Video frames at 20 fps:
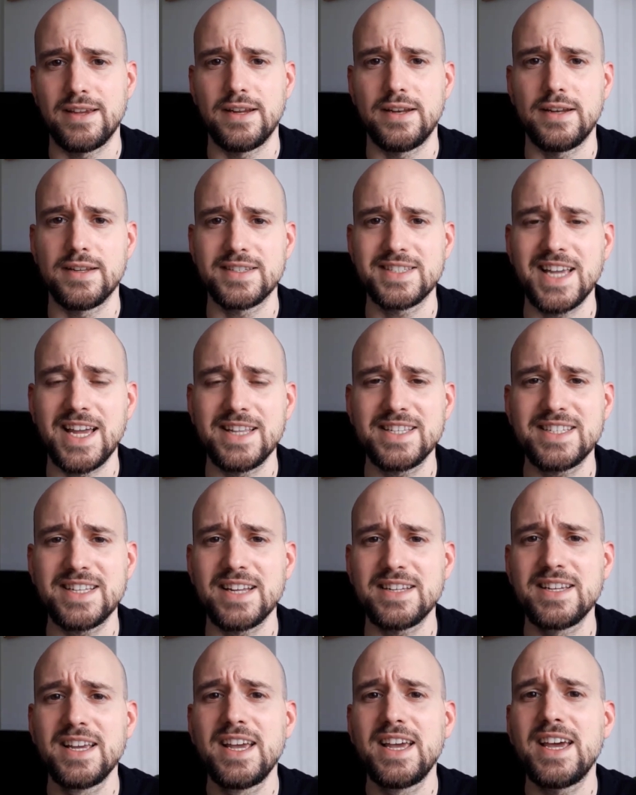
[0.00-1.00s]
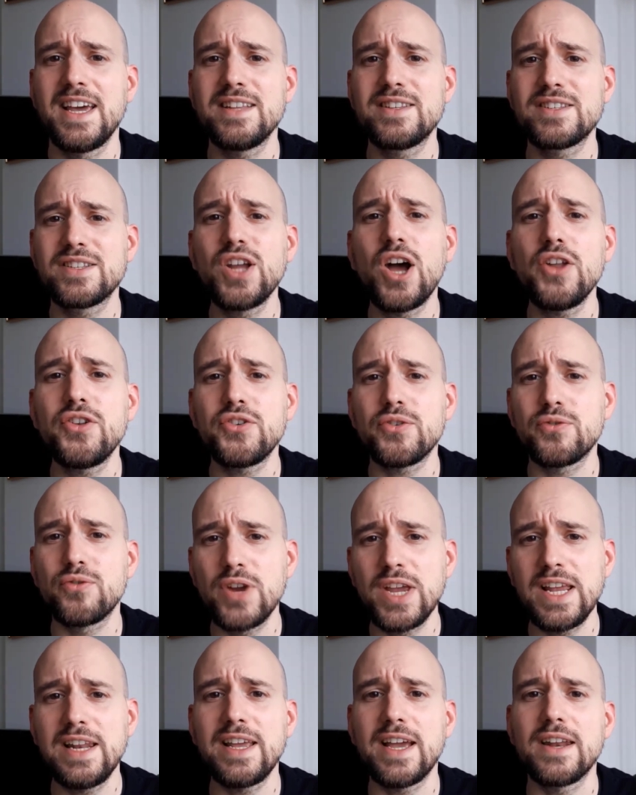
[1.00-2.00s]
in the sense that it's not
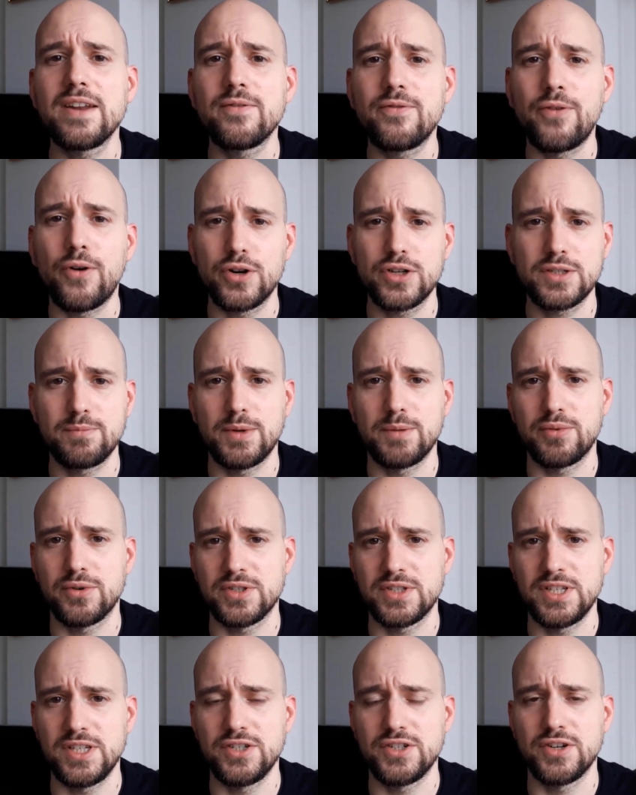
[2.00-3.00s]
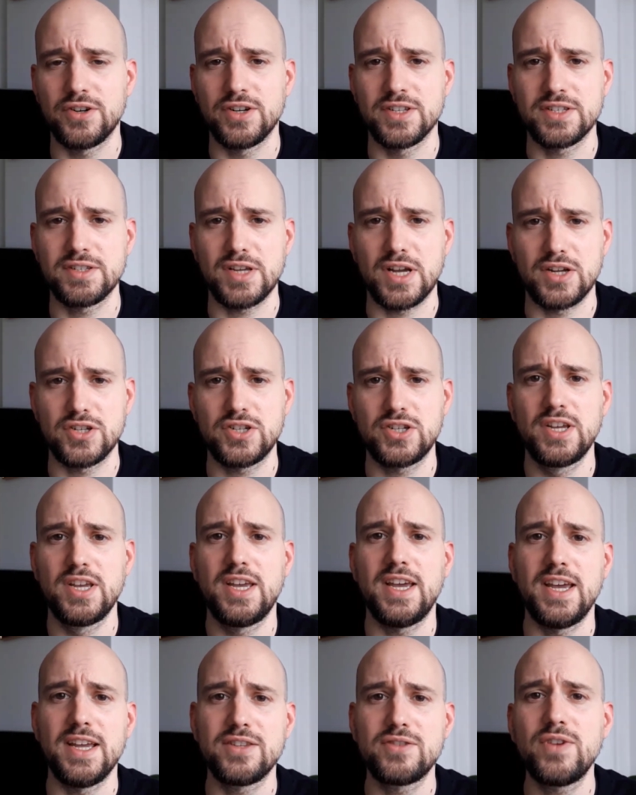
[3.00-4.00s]
really an enforcement procedure as such.
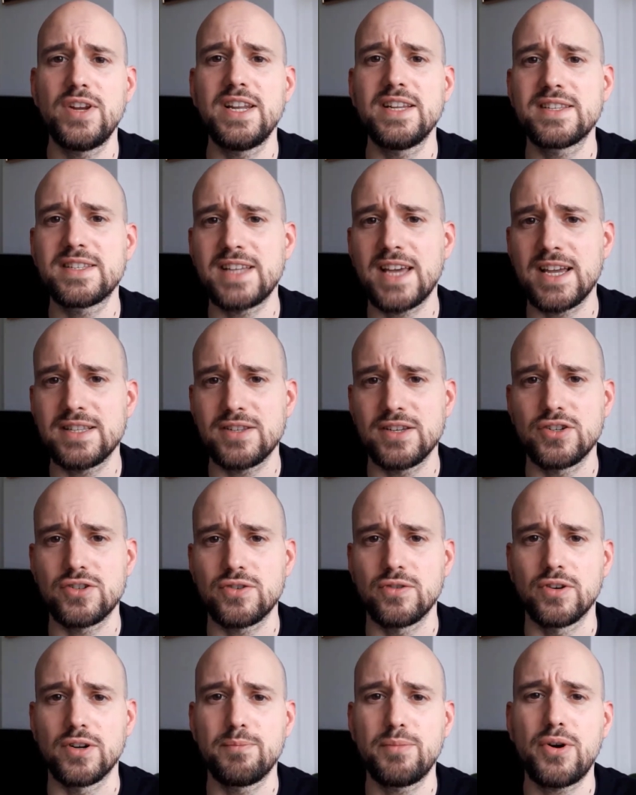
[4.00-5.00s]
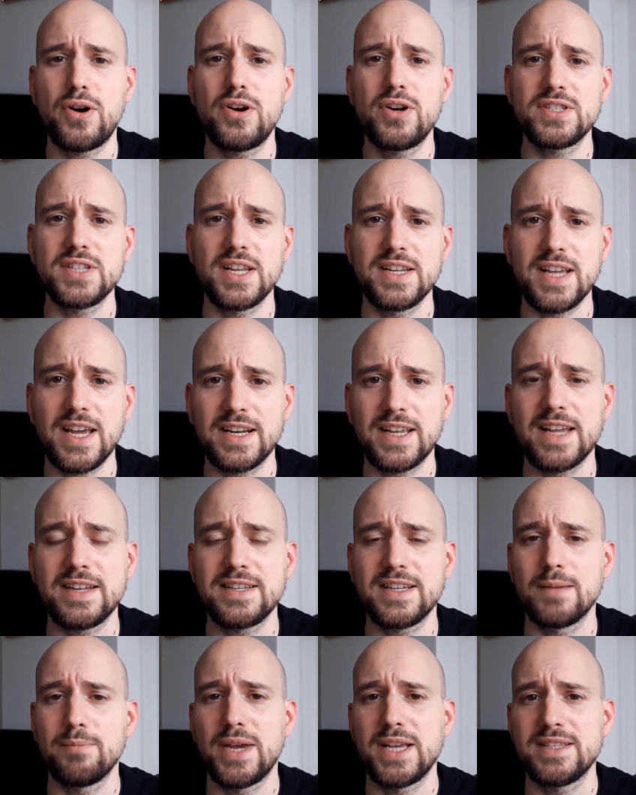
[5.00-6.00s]
It's really states issuing reports and then
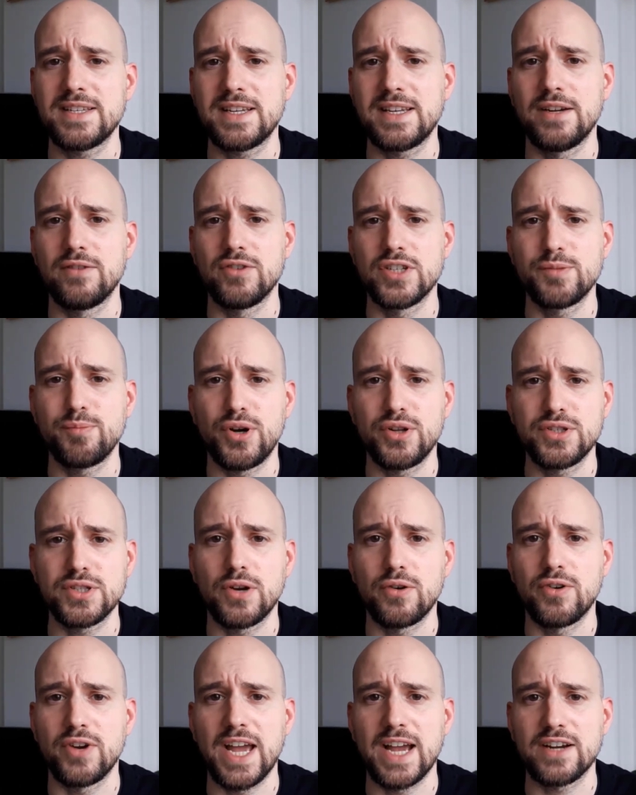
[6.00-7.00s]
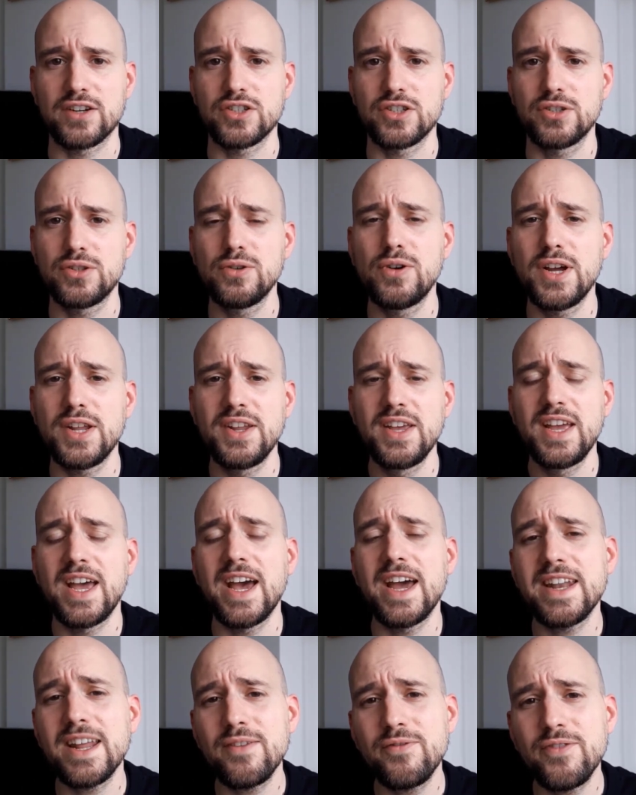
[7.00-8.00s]
getting basically a response or reaction to it,
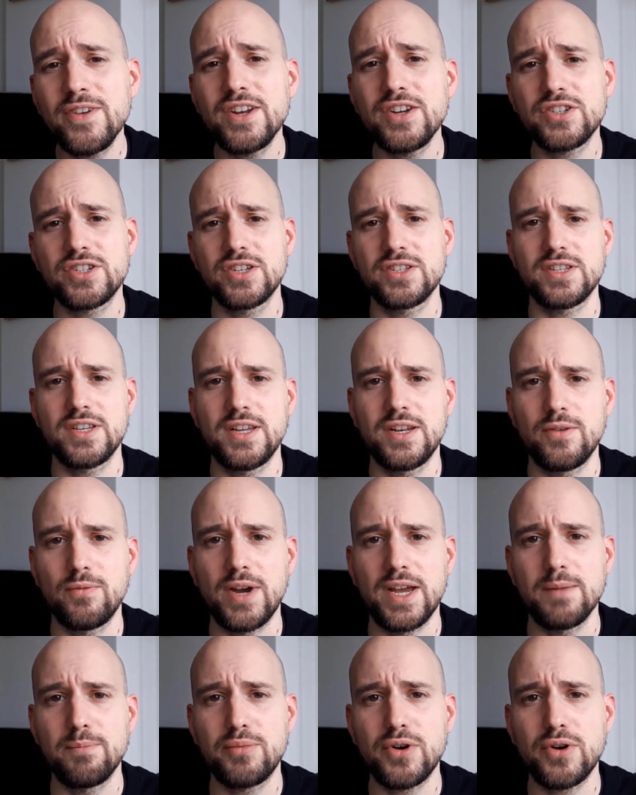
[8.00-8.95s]
and that finishes in a way the